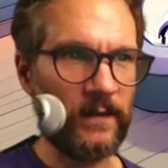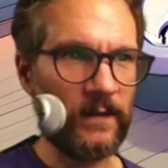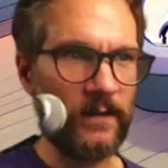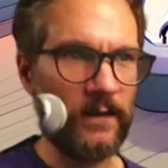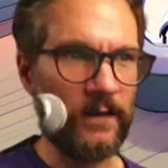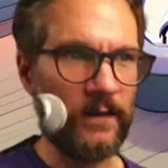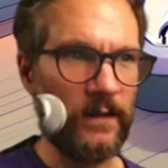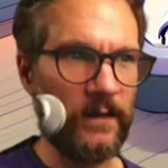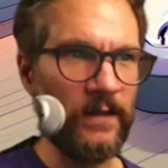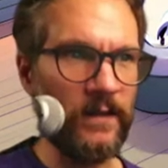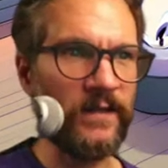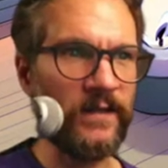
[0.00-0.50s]

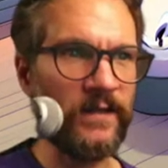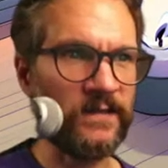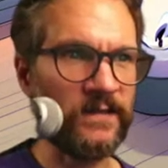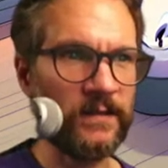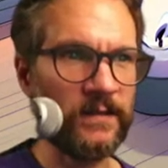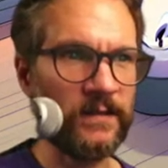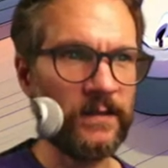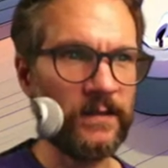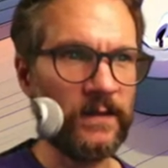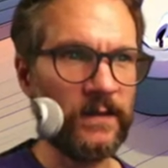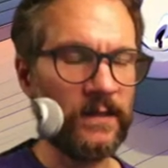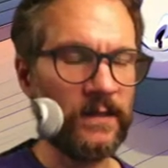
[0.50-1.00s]
I don't
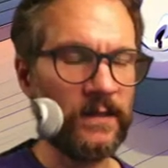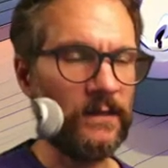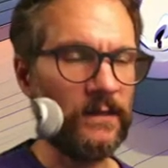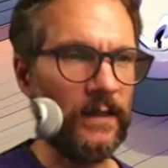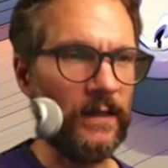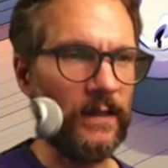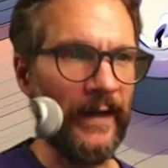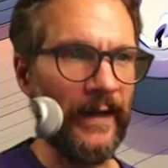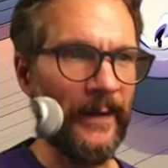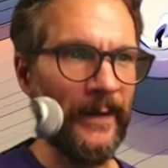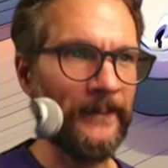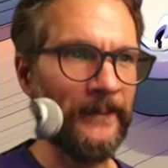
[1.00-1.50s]

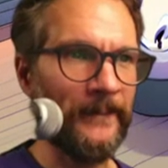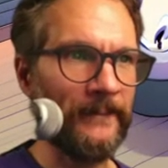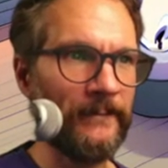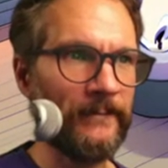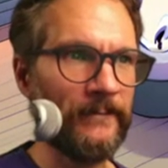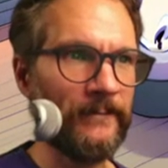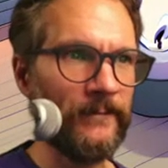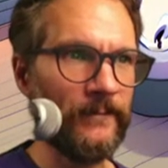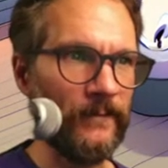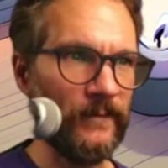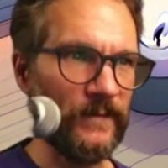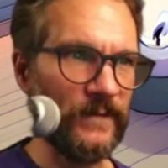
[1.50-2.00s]
know. Um,
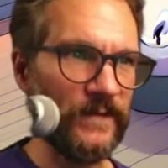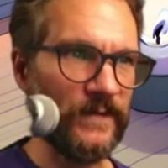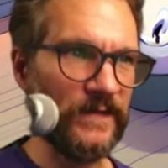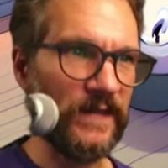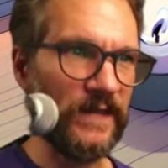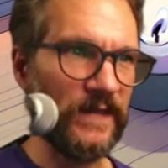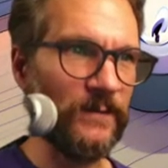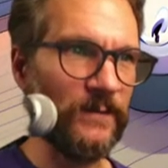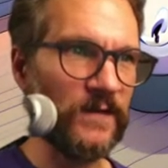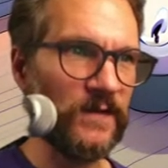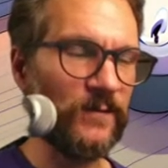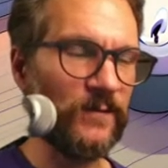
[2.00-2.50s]

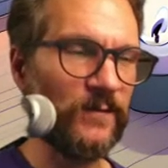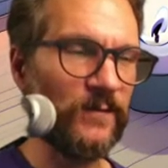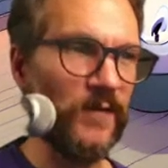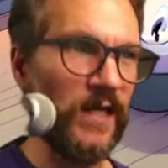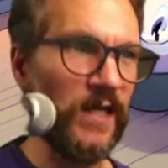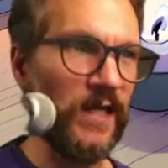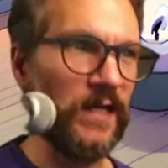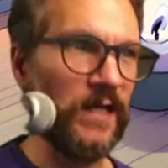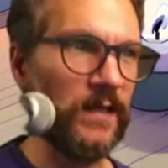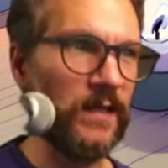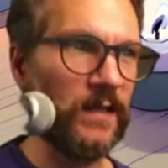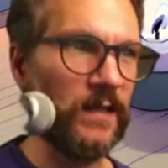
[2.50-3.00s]
seems to
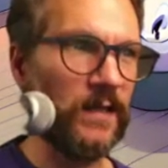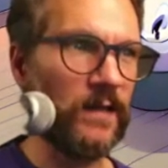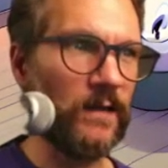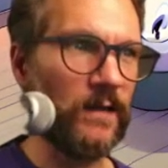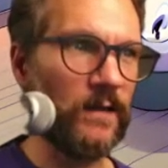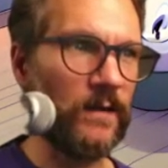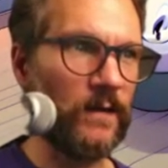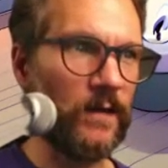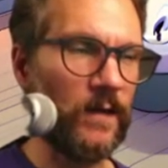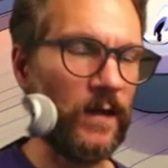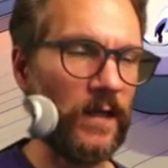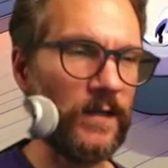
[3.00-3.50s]
me
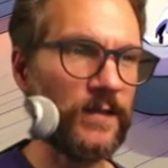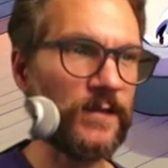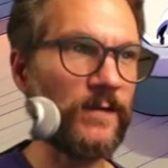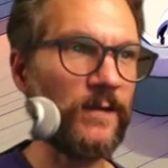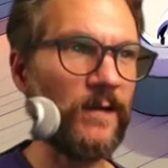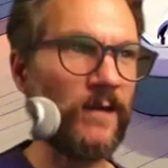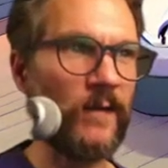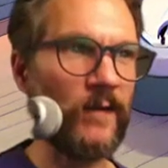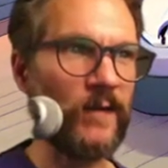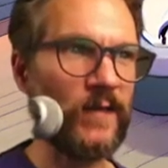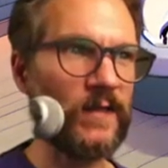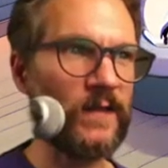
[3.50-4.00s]

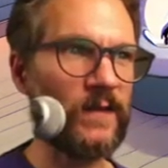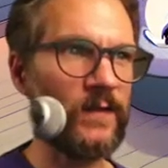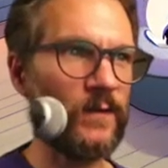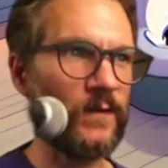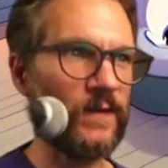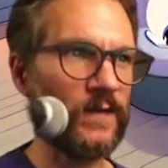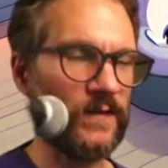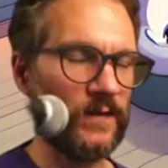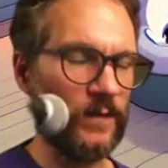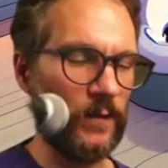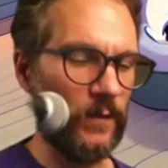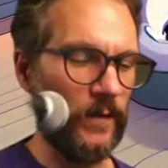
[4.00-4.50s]
contrary to
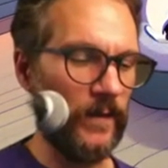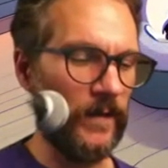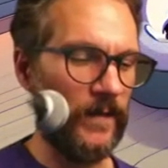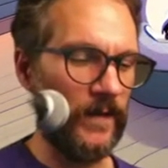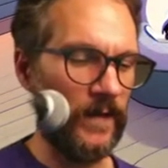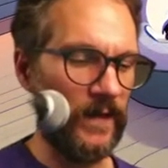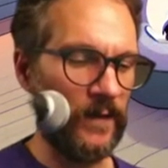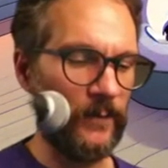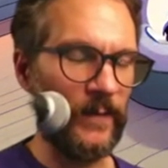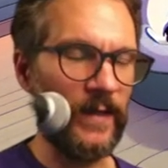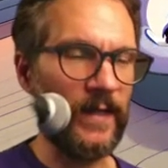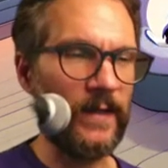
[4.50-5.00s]
his whole
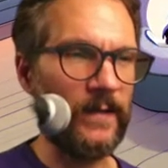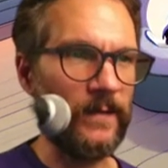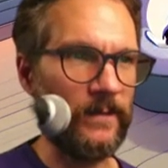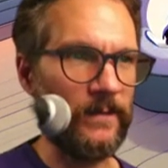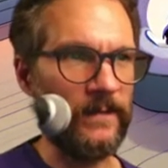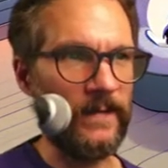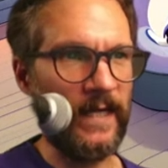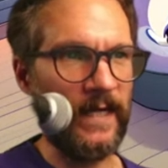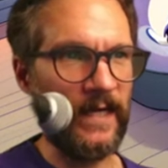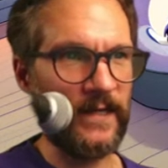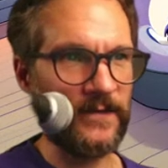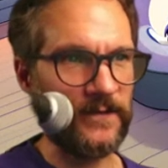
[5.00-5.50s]
thing about
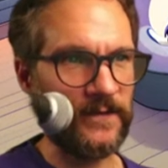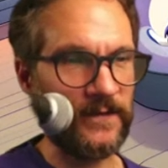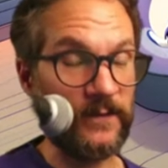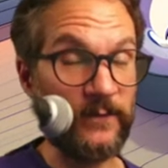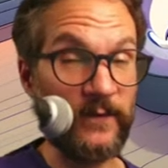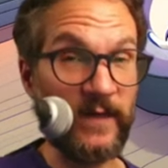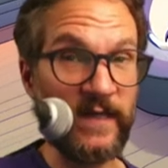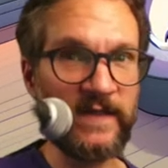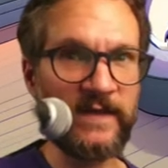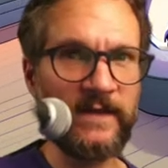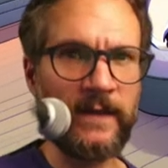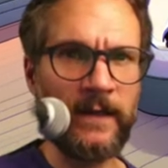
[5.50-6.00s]
actually
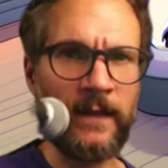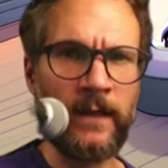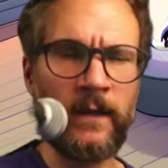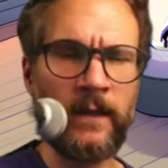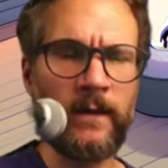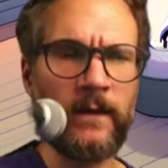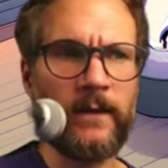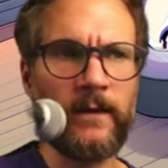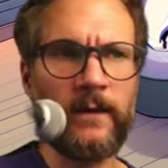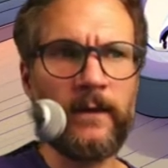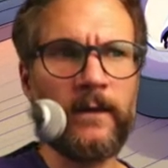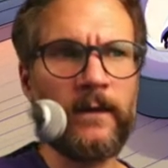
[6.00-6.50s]
resting,
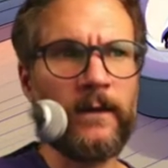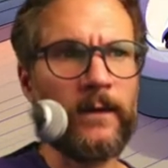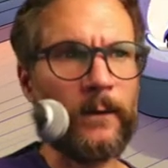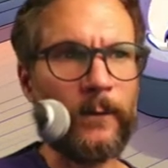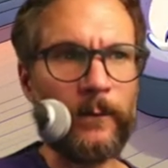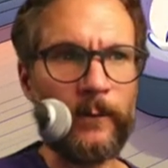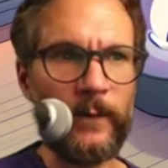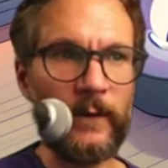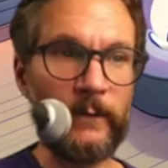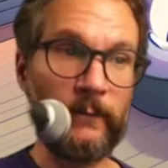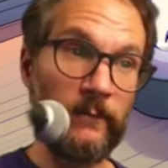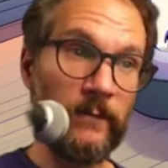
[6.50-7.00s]

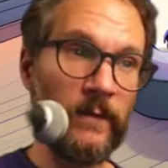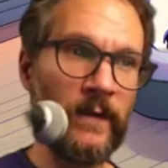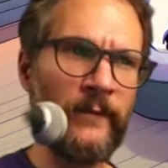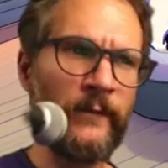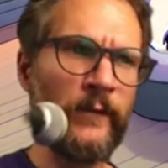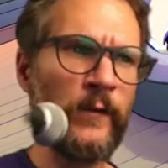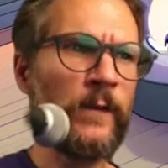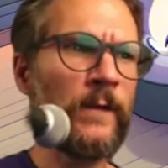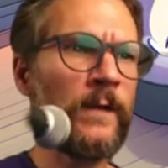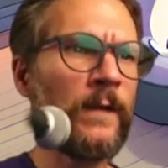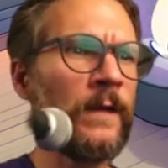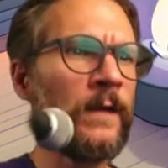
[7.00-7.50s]
but
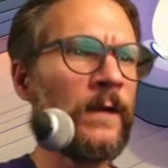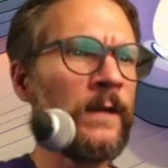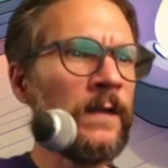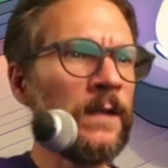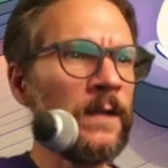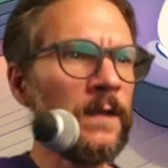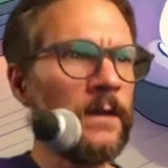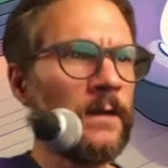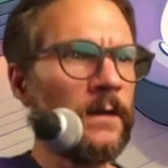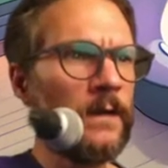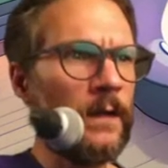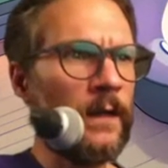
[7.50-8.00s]
whatever.
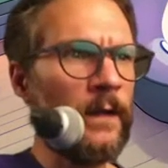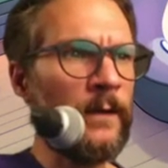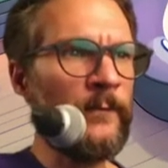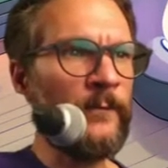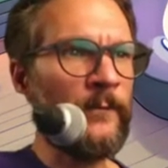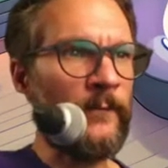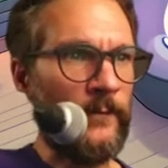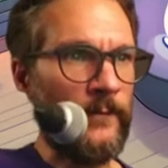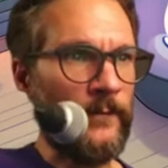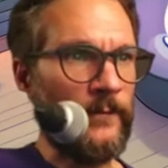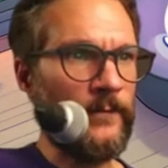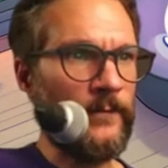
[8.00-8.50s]
Um,